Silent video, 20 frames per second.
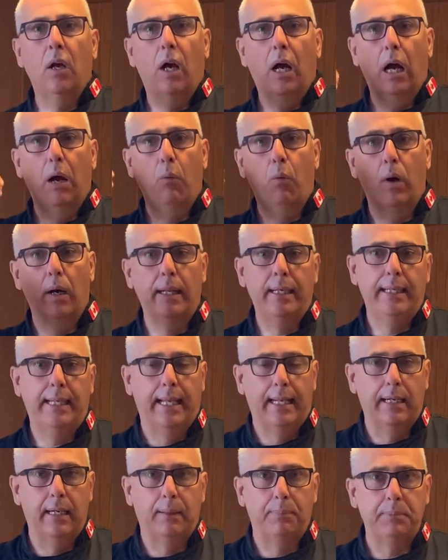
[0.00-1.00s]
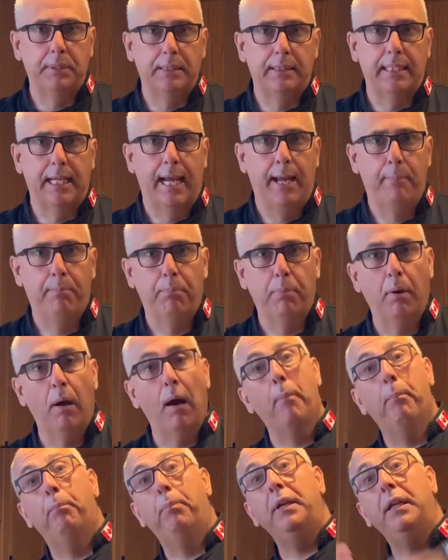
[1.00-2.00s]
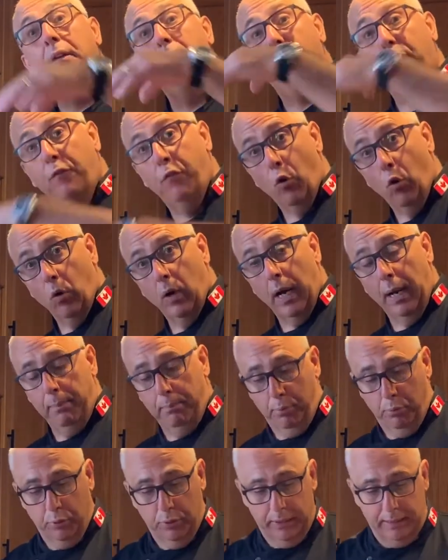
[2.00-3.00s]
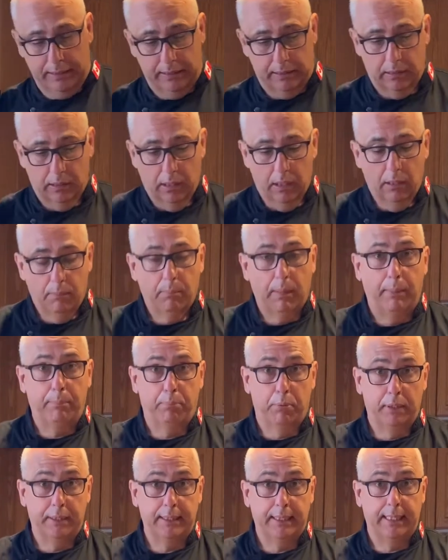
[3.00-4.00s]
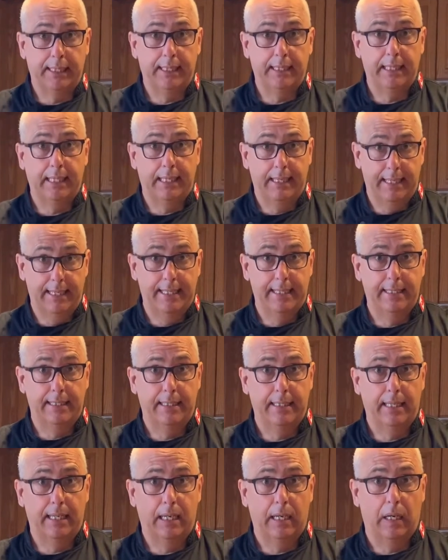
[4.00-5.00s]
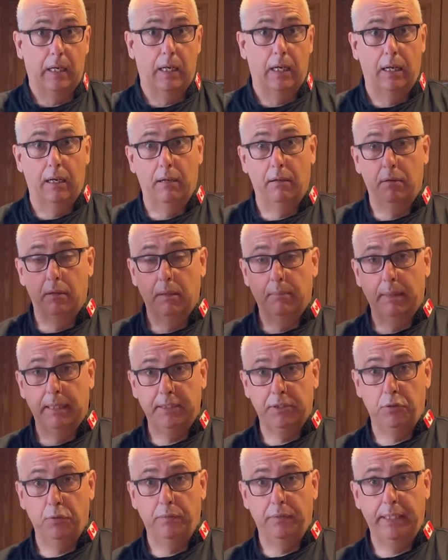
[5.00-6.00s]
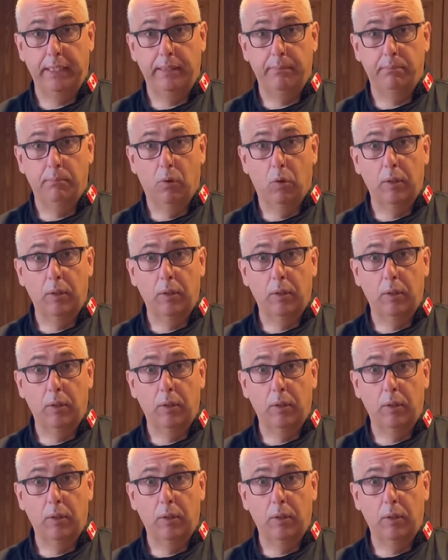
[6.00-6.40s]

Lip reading: I want to get it up to temp before I put my brisket in my sous vide.